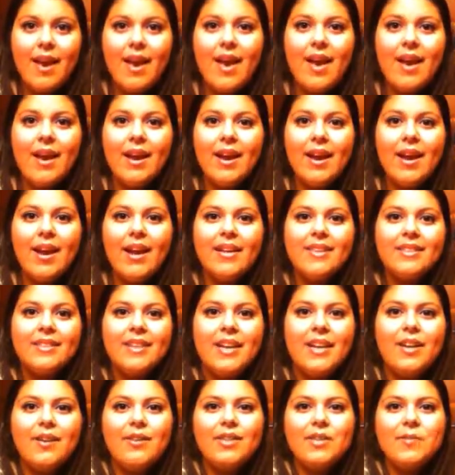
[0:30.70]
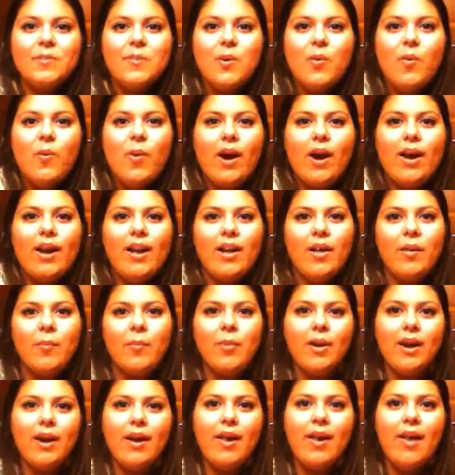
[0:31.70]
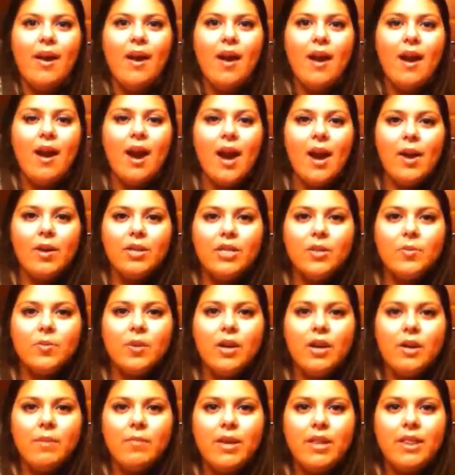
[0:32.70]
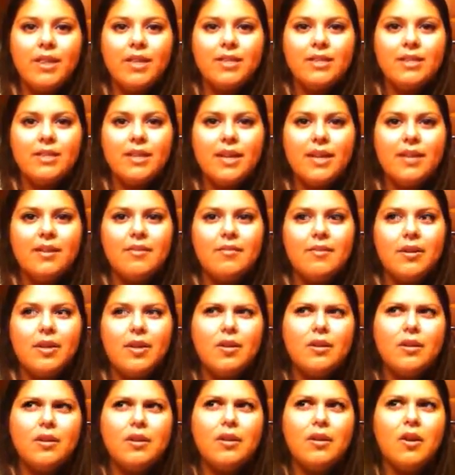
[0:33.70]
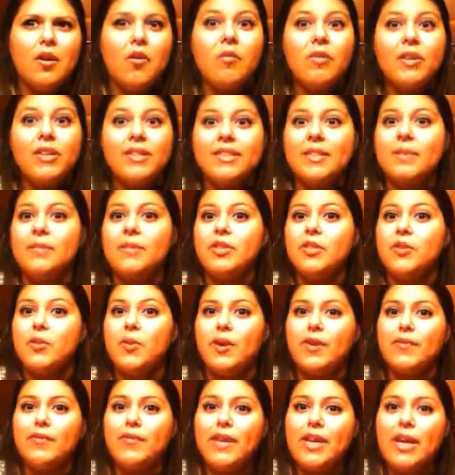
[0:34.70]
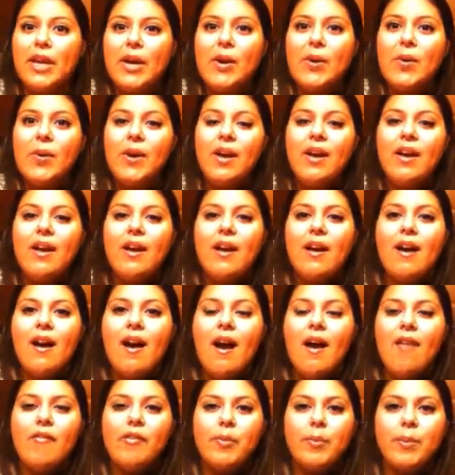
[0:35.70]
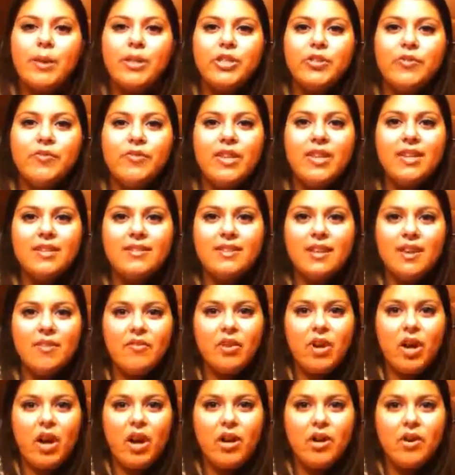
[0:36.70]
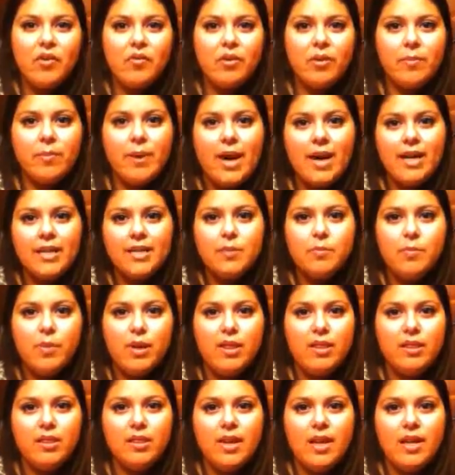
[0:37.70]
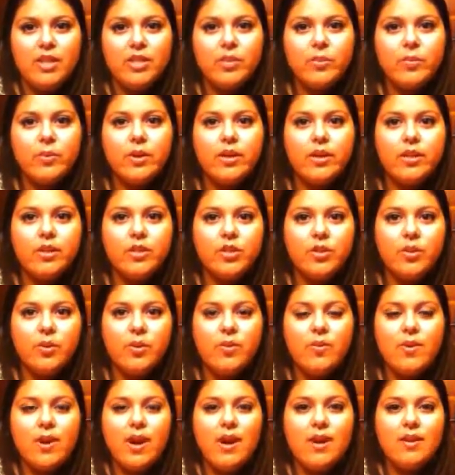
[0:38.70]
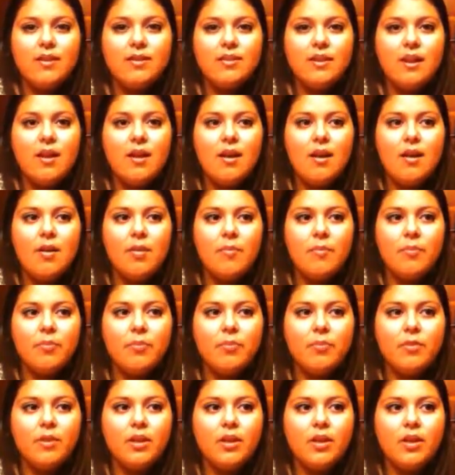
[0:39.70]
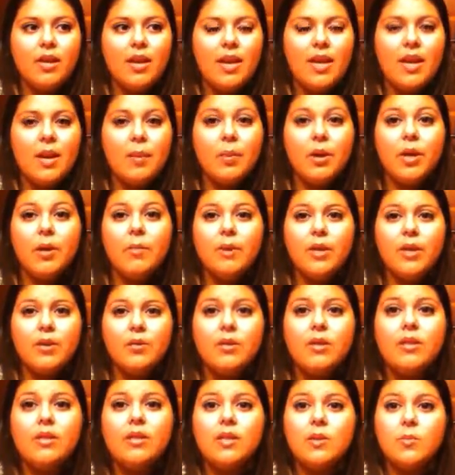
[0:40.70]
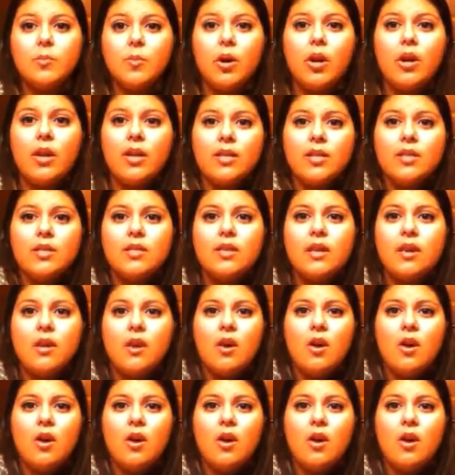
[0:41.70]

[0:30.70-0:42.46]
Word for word: hey guys, I know it's been a while, but I just wanted to make this kind of, hopefully it's going to be short, video of a bunch of things that I've gotten over the past month that I just wanted to show you guys. Um, and I'm going to be using these products